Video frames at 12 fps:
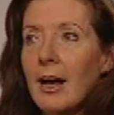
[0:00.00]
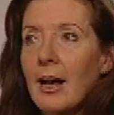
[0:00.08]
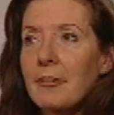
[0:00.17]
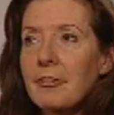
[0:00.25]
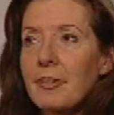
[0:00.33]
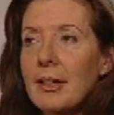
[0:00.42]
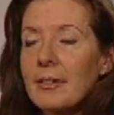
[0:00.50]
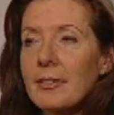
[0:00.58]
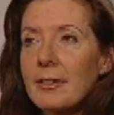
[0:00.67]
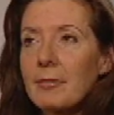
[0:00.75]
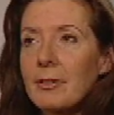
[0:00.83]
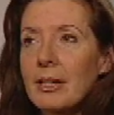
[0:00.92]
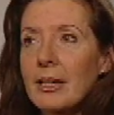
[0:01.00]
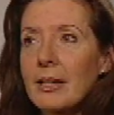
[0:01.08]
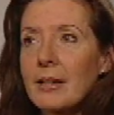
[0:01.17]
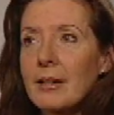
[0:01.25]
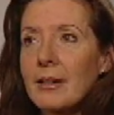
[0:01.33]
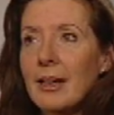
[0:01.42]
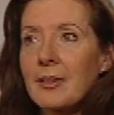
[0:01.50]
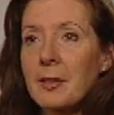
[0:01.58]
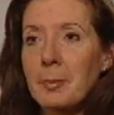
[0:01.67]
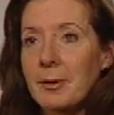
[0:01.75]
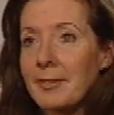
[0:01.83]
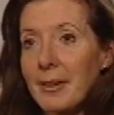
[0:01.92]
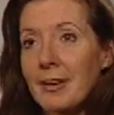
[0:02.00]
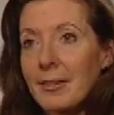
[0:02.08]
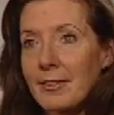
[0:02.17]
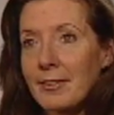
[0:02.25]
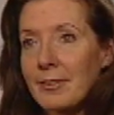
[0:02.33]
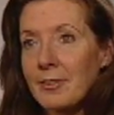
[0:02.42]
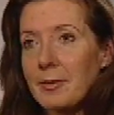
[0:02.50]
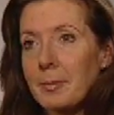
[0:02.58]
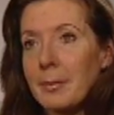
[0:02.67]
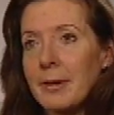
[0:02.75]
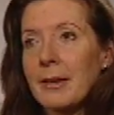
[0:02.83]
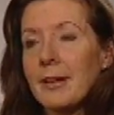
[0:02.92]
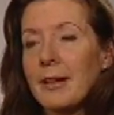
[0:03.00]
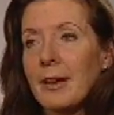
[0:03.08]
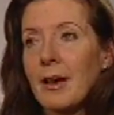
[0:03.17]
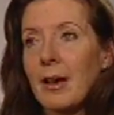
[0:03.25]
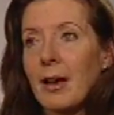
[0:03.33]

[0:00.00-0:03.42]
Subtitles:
I felt it had the potential to be